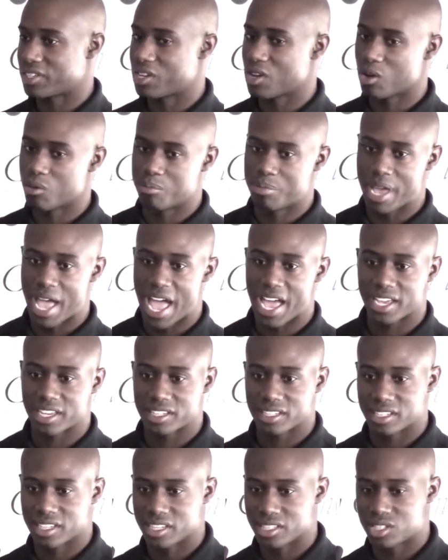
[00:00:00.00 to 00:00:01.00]
to go
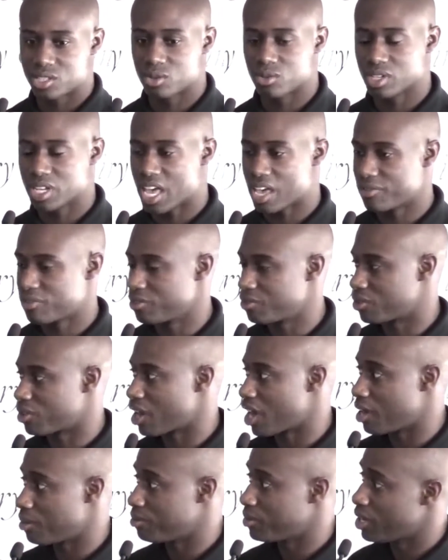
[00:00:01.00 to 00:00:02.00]
back into a life of
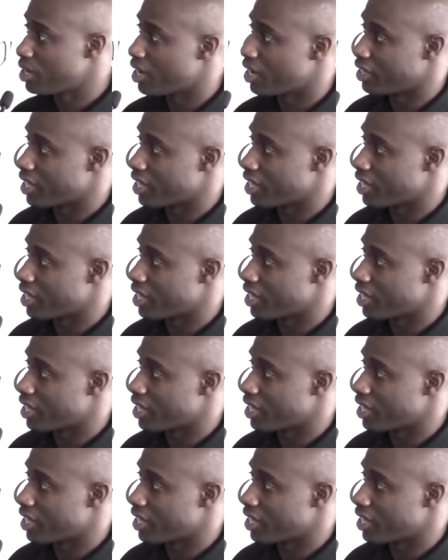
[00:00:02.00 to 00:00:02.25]
crime?